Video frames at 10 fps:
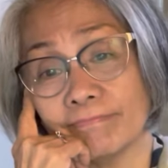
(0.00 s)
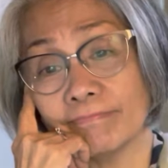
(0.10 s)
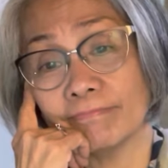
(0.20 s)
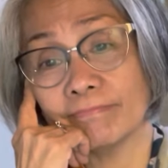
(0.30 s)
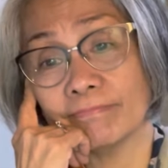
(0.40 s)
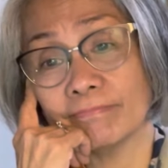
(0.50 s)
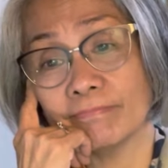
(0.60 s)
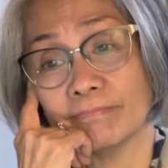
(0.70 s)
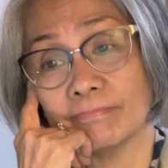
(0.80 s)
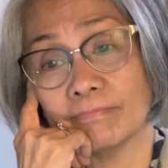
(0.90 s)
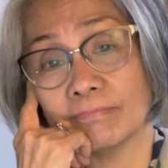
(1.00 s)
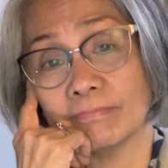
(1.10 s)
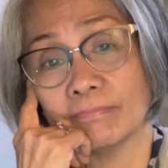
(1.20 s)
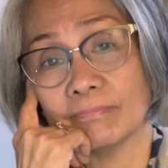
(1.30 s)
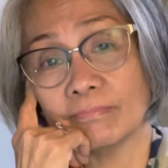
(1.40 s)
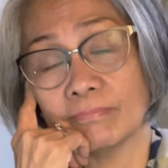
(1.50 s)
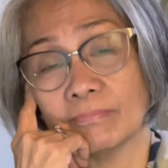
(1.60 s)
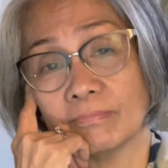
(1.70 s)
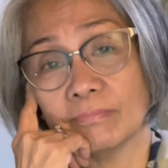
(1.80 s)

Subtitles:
Nothing is said.